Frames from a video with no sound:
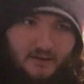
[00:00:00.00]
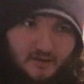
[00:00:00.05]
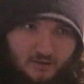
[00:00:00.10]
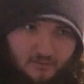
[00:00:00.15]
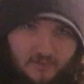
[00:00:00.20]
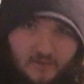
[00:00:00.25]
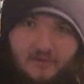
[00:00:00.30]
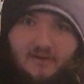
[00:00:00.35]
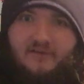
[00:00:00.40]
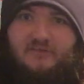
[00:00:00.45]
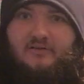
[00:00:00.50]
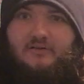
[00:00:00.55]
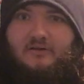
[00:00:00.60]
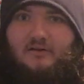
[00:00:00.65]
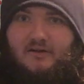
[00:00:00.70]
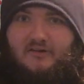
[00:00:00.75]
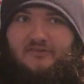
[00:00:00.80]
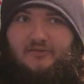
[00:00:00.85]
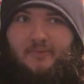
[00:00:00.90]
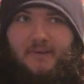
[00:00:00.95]
he'll be wrestling
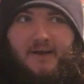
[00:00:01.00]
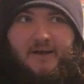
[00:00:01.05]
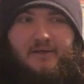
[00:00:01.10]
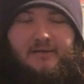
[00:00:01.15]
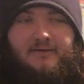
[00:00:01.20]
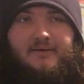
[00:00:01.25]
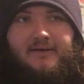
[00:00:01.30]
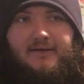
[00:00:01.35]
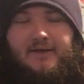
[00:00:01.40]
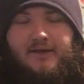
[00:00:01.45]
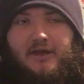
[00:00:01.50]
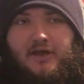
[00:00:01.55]
at WrestleMania.